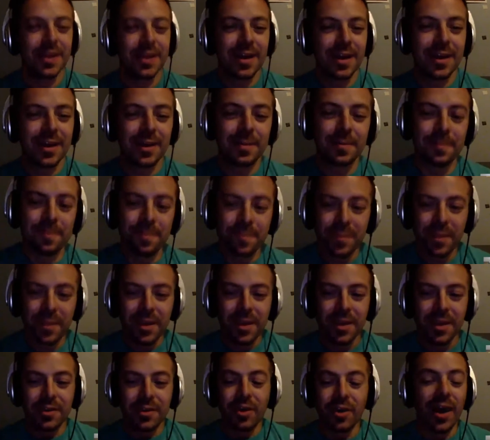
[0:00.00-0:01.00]

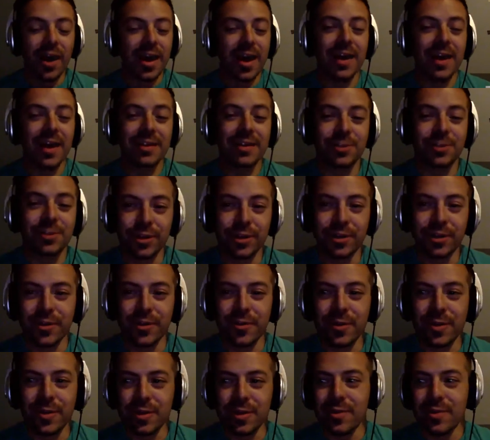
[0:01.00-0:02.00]
No, I totally agree
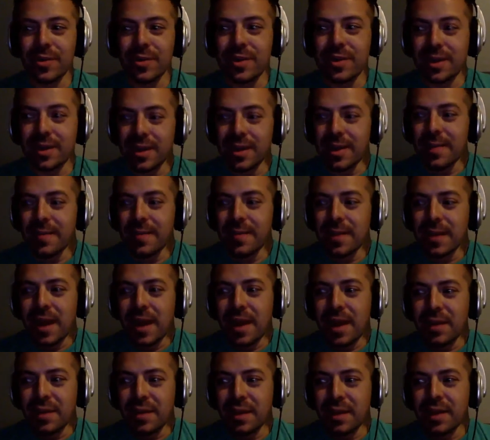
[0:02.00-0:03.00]
with you, and
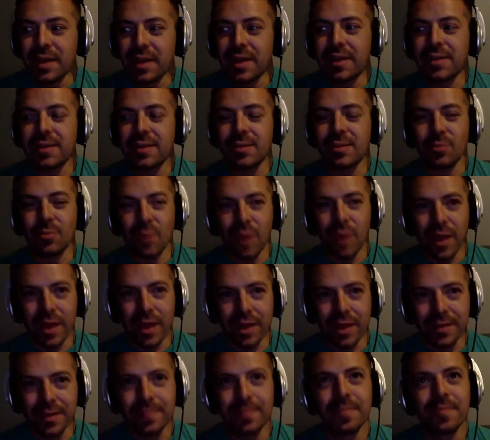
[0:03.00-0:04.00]
I think
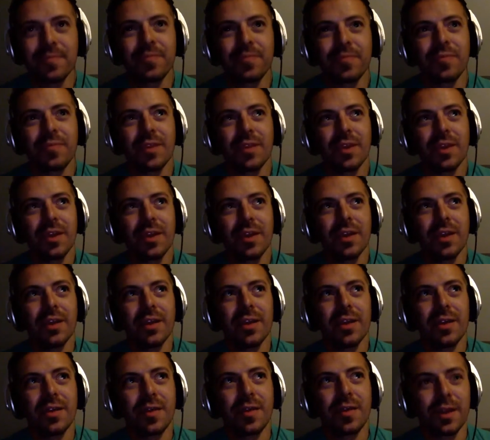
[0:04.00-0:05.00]
when
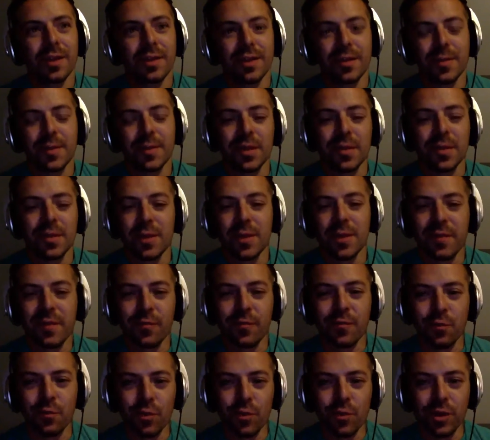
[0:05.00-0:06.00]
the WWF
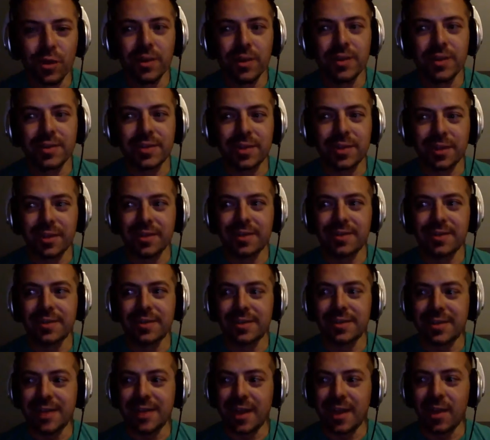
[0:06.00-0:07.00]
really started to
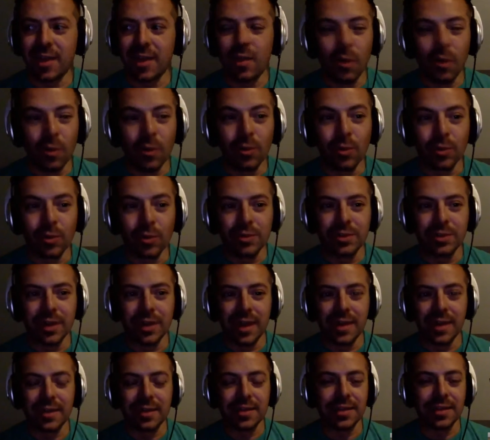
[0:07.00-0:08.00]
take hold
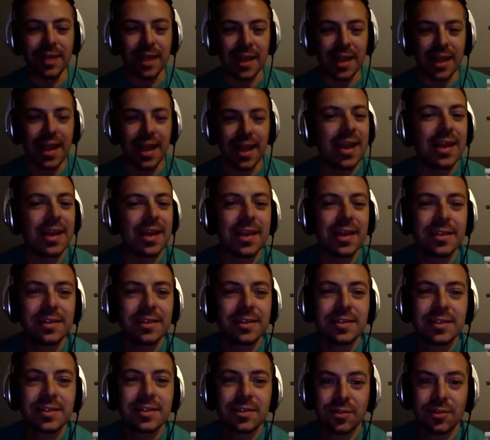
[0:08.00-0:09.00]
at the late
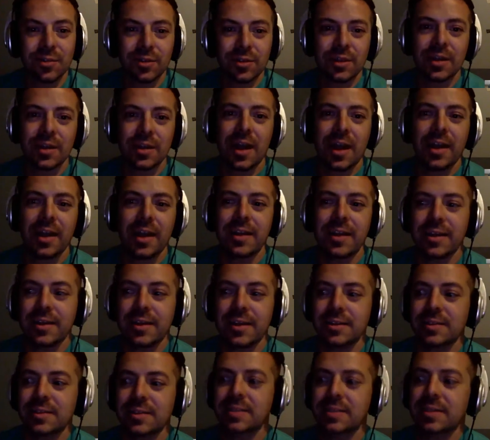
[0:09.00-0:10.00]
'80s, early
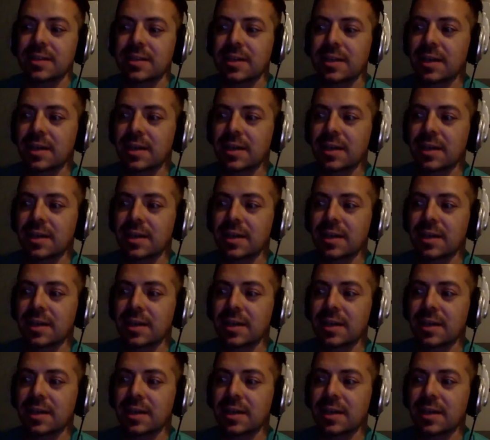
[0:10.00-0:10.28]
'90s,